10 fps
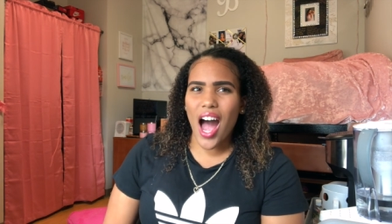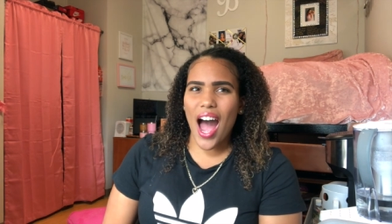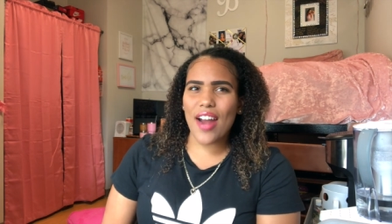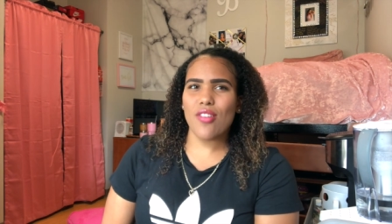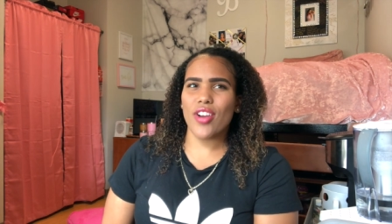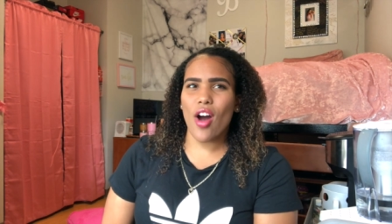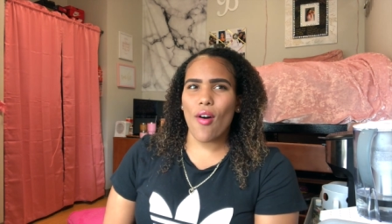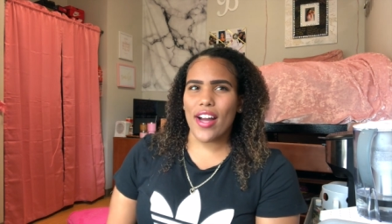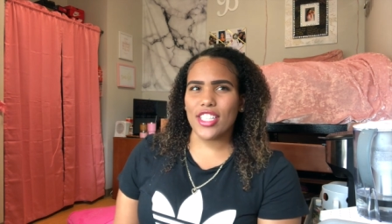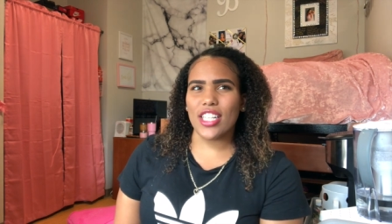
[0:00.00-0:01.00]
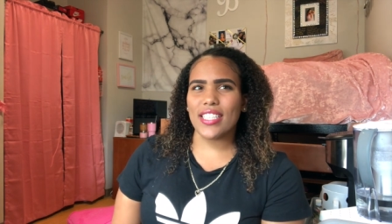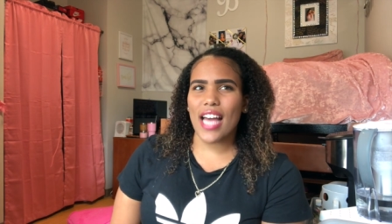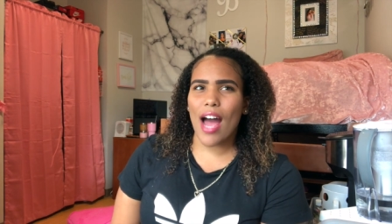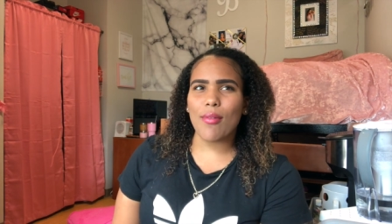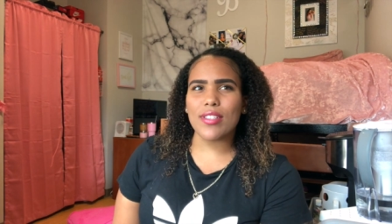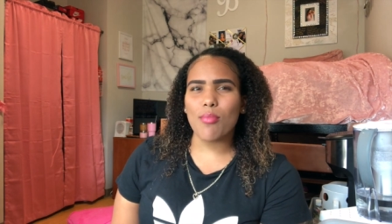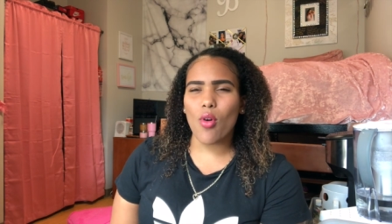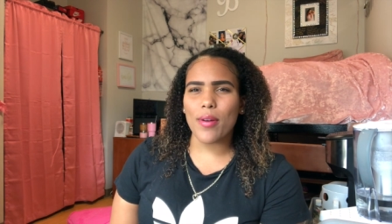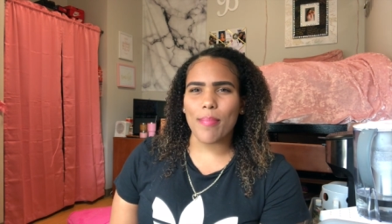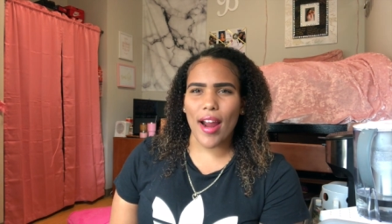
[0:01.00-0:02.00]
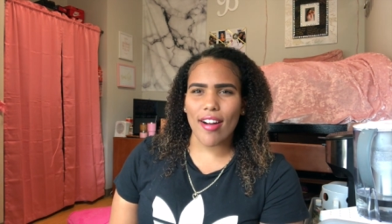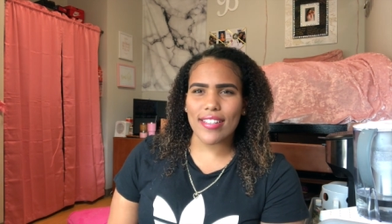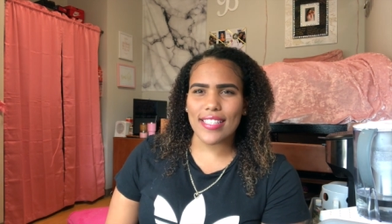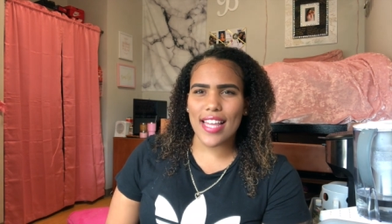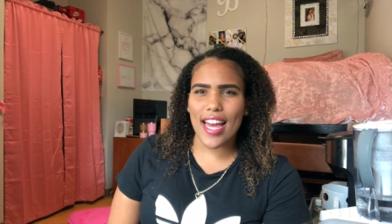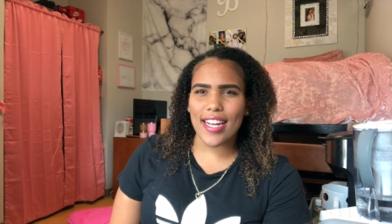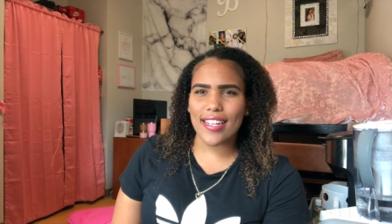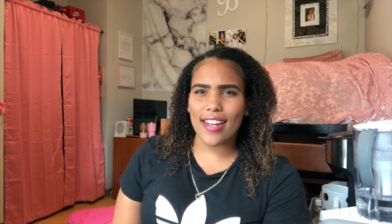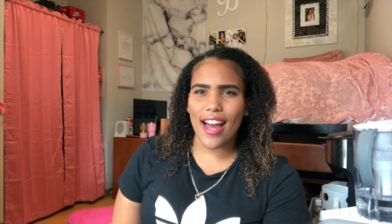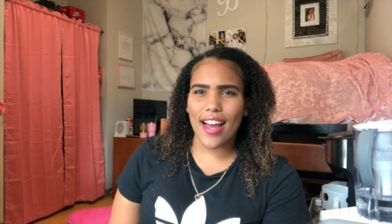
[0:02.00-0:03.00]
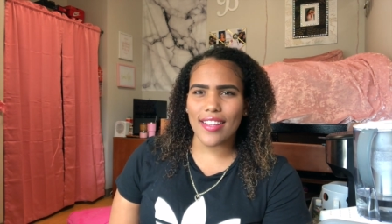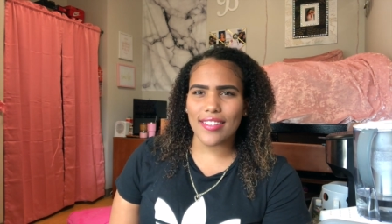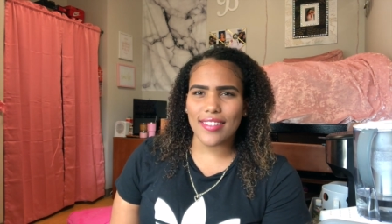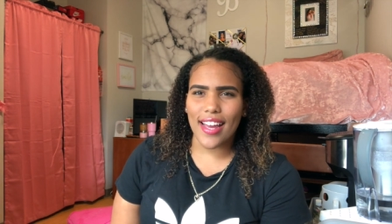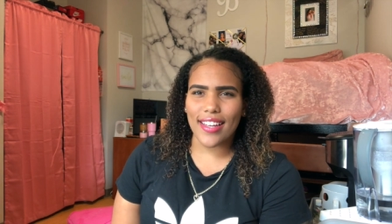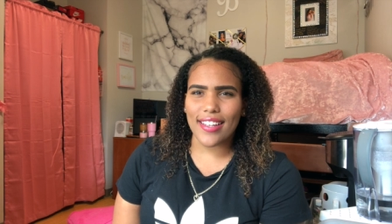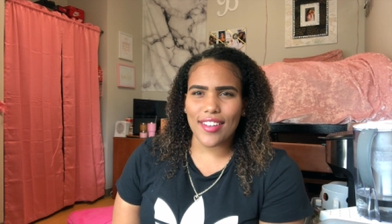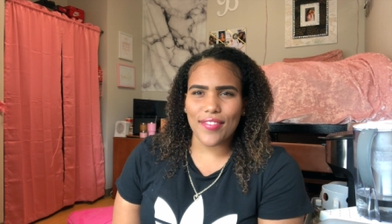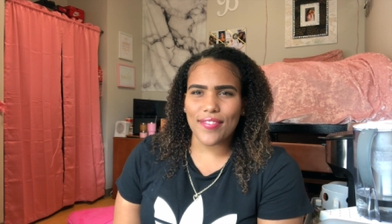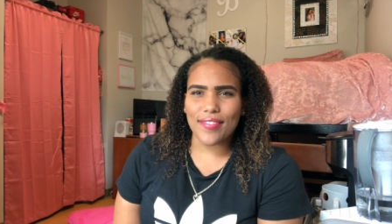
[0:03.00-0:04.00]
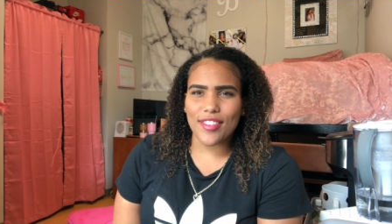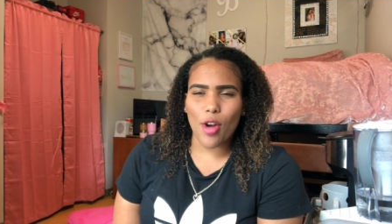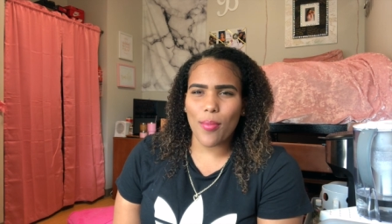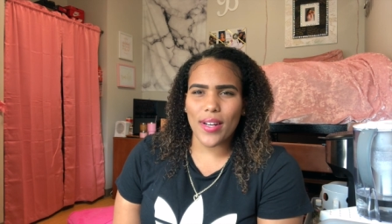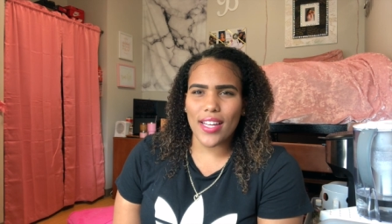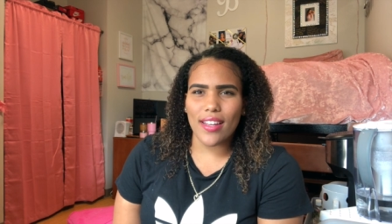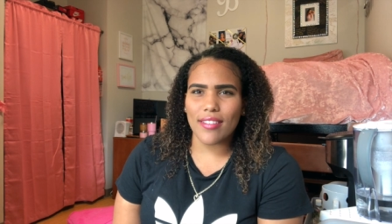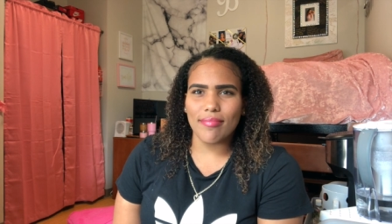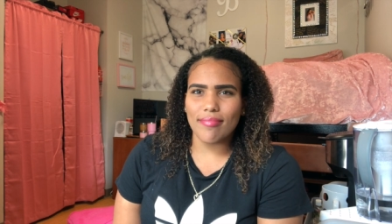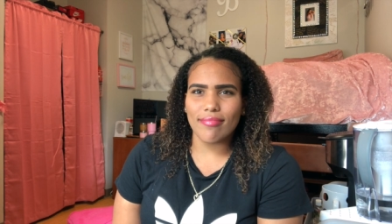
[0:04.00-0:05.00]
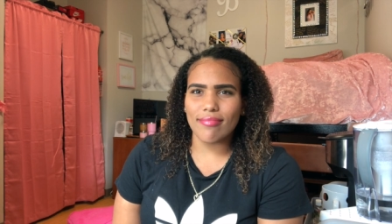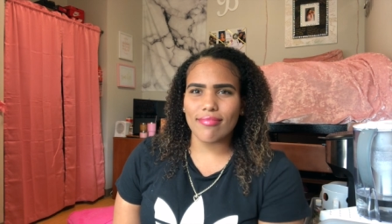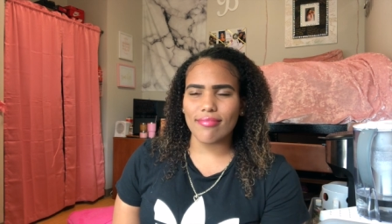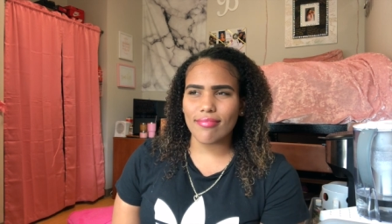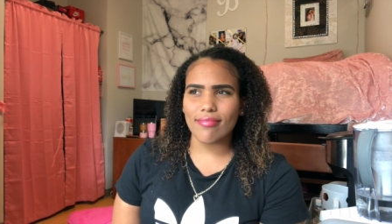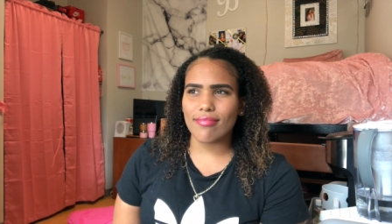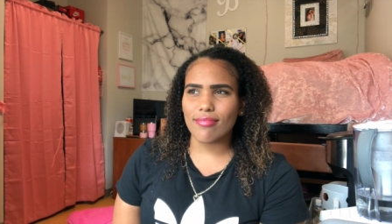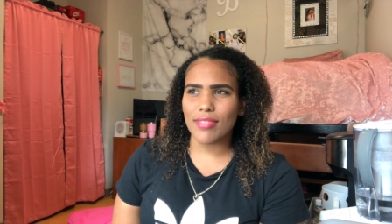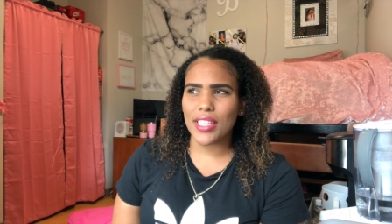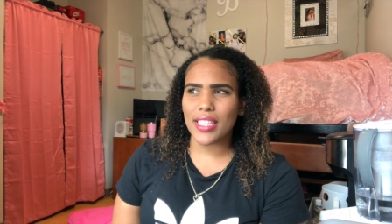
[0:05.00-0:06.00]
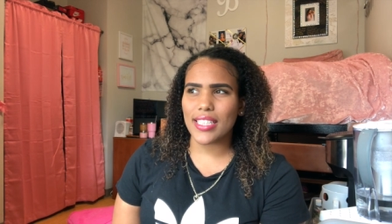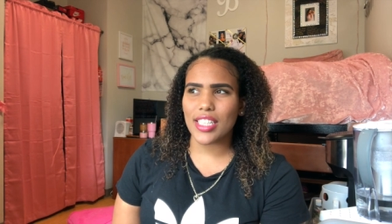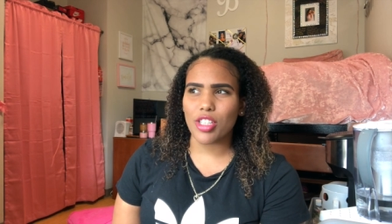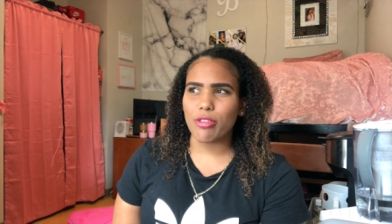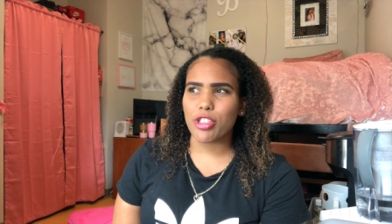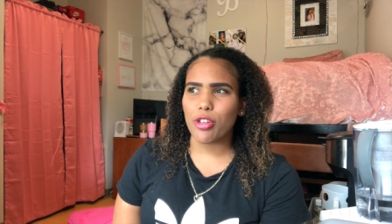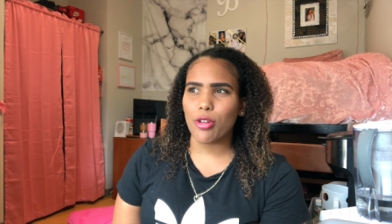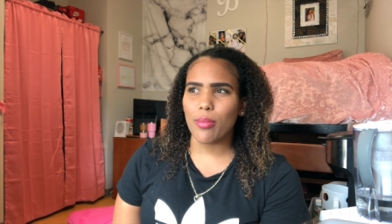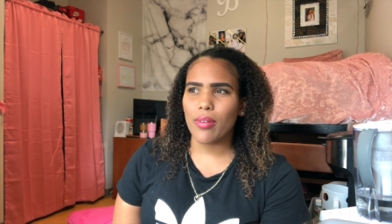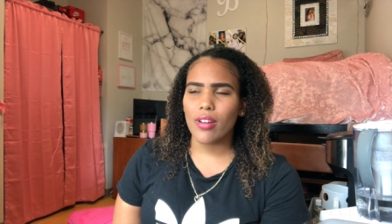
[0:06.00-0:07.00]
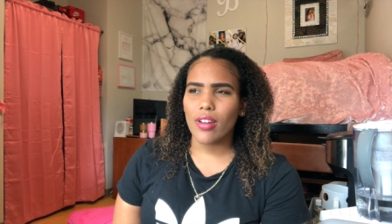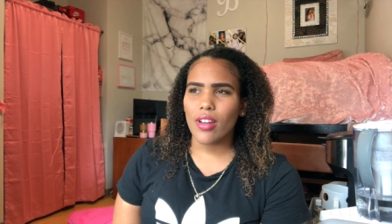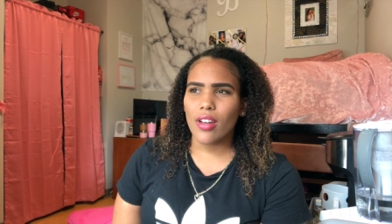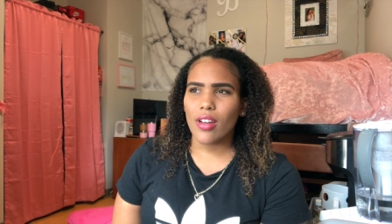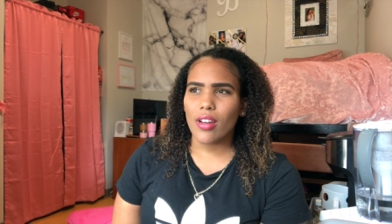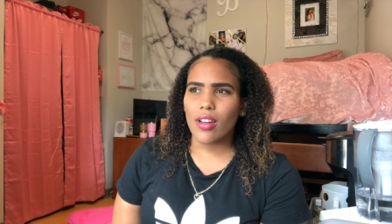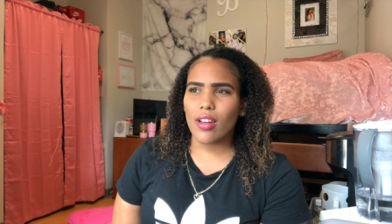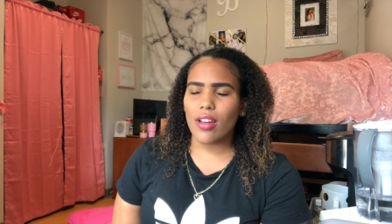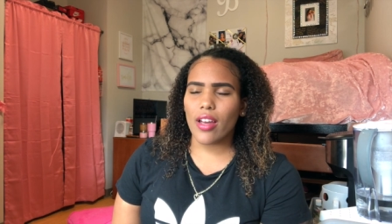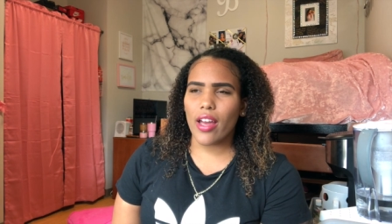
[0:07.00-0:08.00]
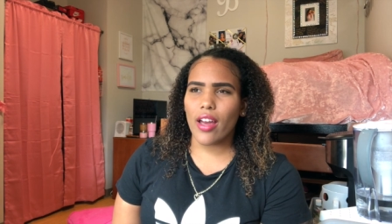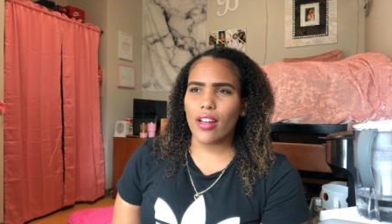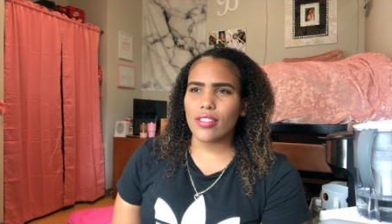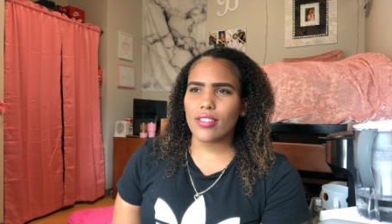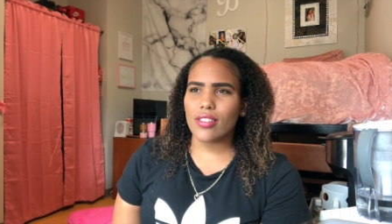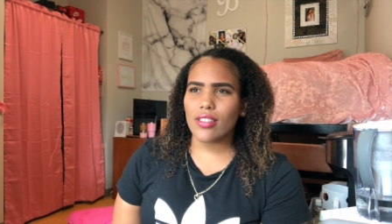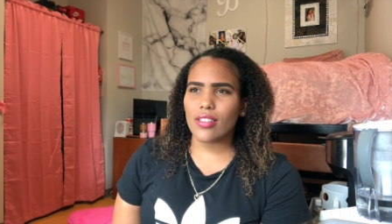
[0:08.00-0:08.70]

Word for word: I don't know. I just, I was more embarrassed then. Like, if nobody really did YouTube. And